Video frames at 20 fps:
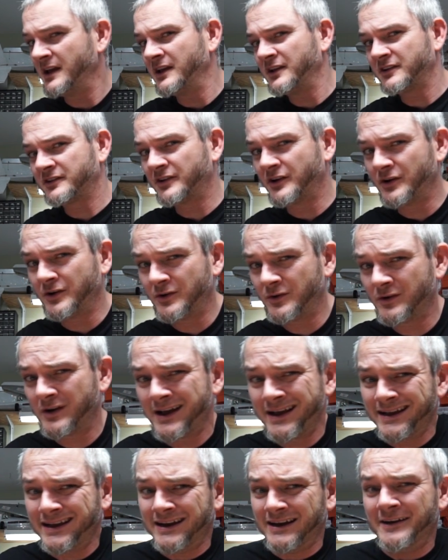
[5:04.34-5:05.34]
So
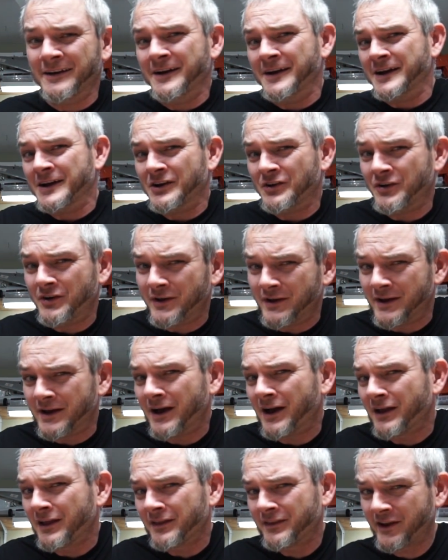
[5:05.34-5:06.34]

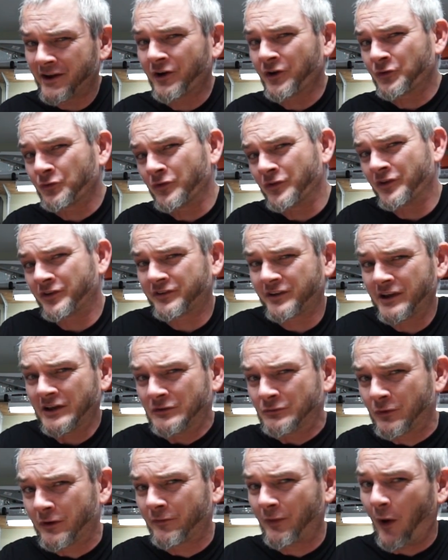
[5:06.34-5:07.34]
here's one of those
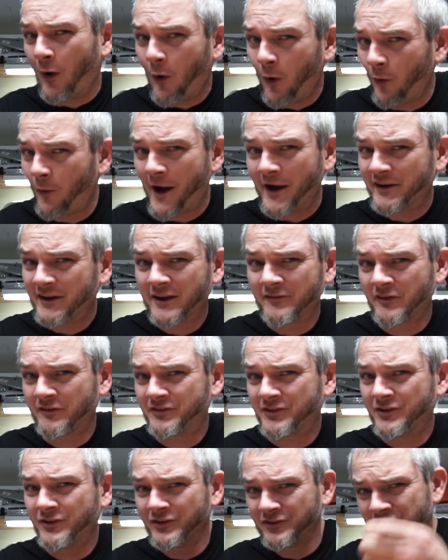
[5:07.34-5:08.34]
things where the whole idea of a
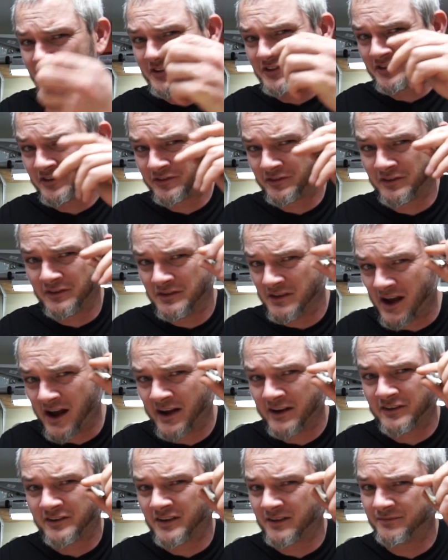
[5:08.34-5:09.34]
fuse is
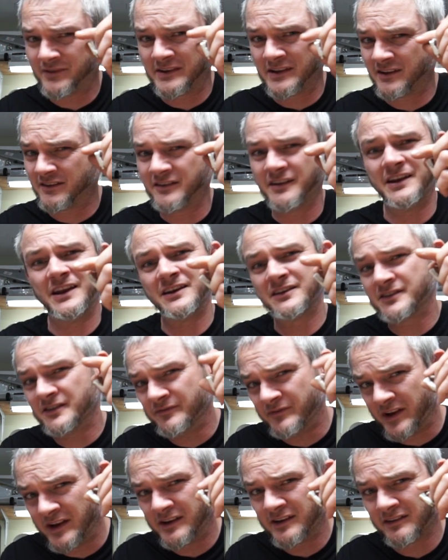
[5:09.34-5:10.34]
not something that's an
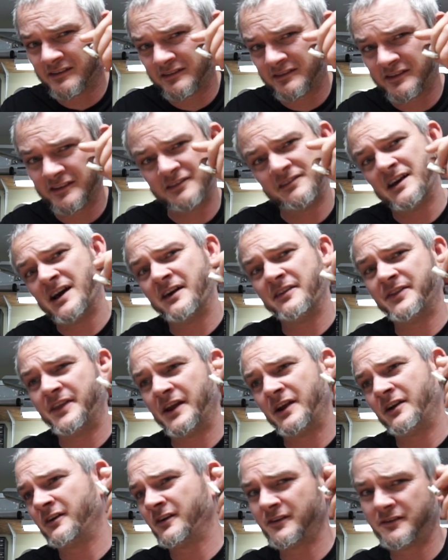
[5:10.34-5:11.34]
inconvenience. It's not
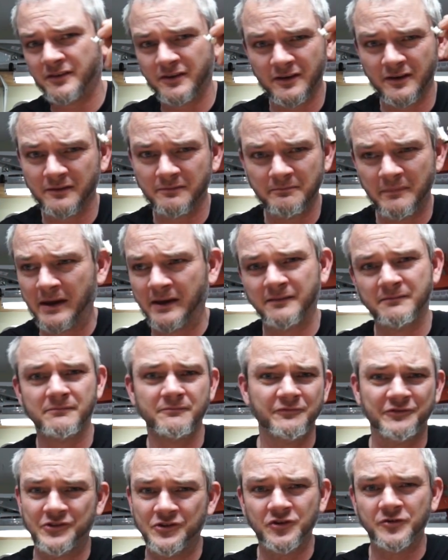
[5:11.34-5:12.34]
there to
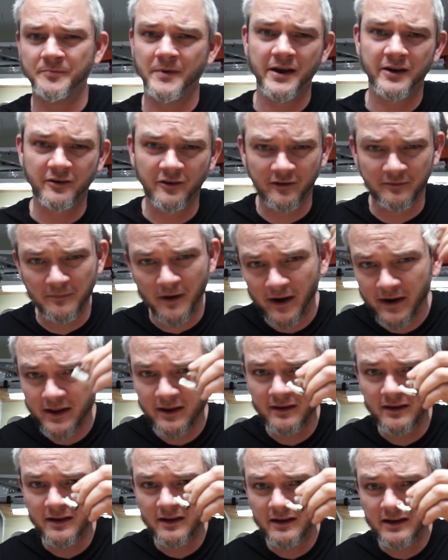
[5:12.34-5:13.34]
make fuse makers
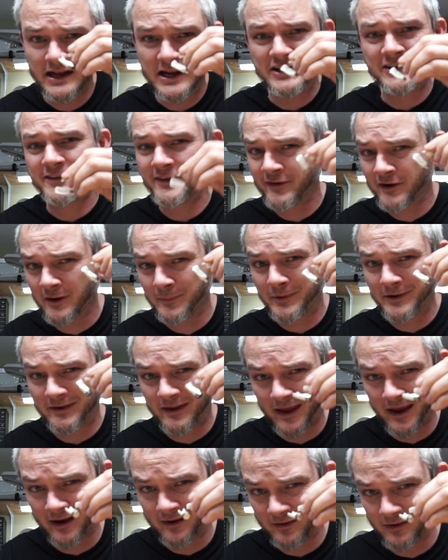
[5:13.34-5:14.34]
money. It's there to
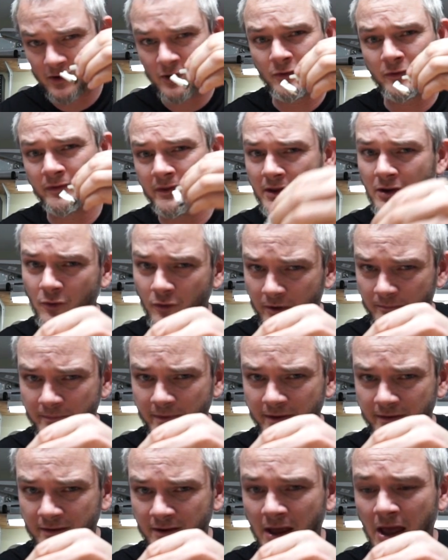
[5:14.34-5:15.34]
protect you and the
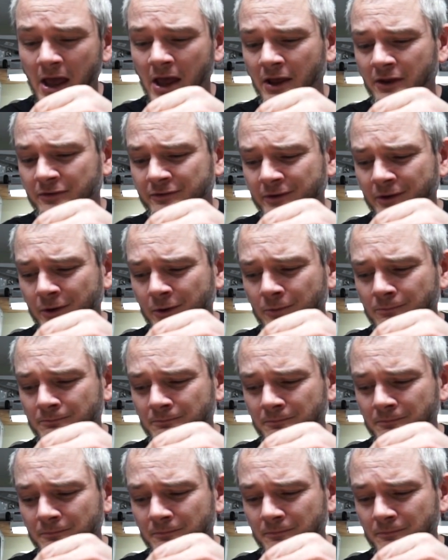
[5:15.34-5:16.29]
equipment. So